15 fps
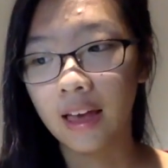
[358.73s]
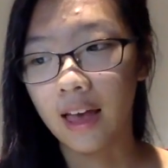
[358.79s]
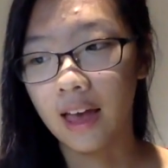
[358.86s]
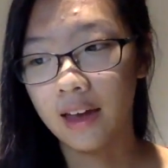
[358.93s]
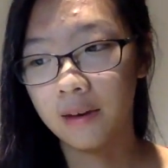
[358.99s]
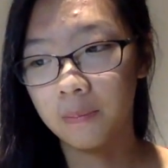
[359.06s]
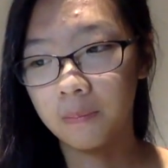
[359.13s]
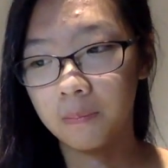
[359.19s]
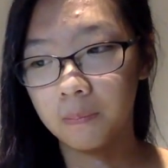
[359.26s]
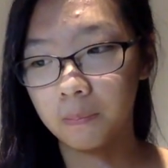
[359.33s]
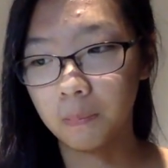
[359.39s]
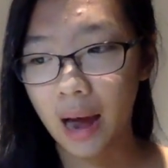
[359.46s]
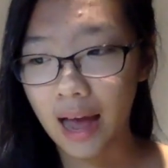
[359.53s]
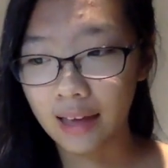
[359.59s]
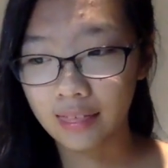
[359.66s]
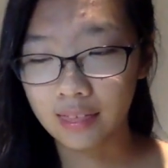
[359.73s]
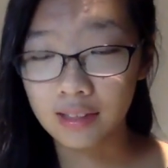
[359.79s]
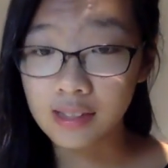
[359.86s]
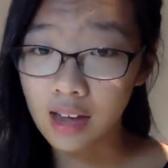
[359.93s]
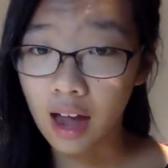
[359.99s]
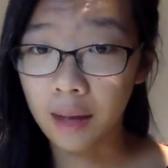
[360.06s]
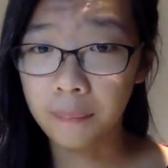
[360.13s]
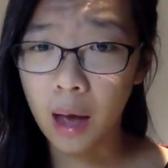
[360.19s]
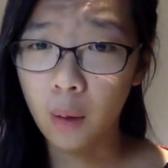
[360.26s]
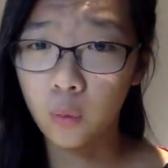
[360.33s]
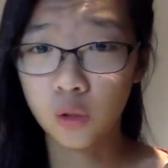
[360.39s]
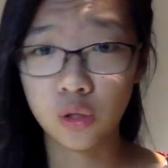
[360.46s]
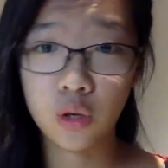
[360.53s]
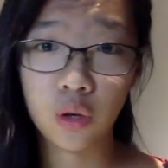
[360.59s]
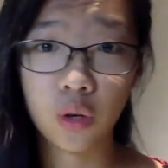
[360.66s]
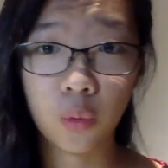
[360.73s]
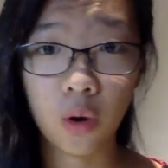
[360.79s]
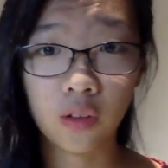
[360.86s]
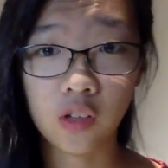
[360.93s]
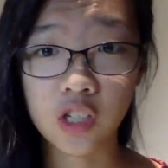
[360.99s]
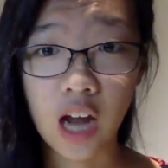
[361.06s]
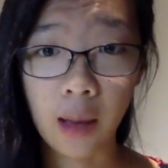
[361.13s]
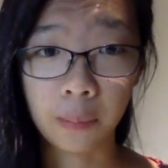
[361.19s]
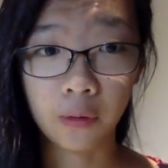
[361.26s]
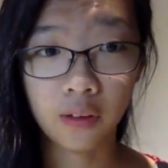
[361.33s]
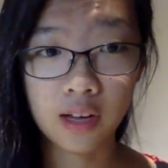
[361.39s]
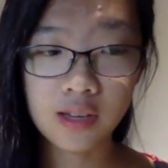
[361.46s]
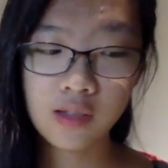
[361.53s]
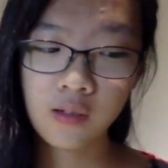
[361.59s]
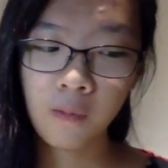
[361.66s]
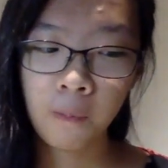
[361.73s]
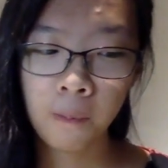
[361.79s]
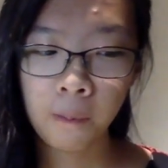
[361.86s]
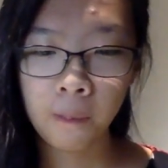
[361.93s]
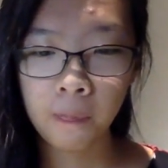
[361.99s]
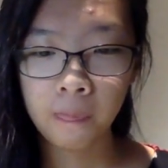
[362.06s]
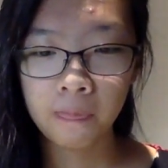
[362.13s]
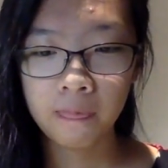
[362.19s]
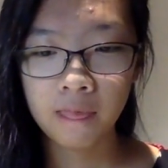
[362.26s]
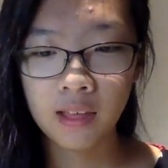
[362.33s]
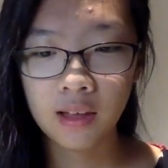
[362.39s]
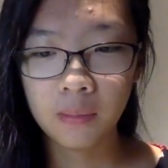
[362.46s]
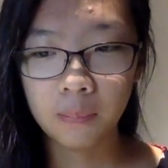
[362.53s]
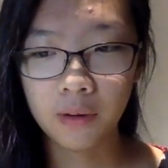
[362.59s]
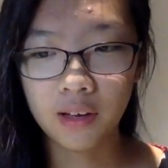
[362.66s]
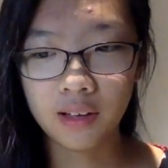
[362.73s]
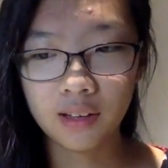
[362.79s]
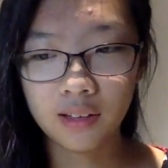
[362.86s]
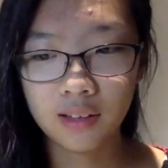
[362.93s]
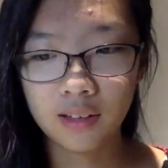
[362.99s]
And by the time, I will show you where the chapel is." But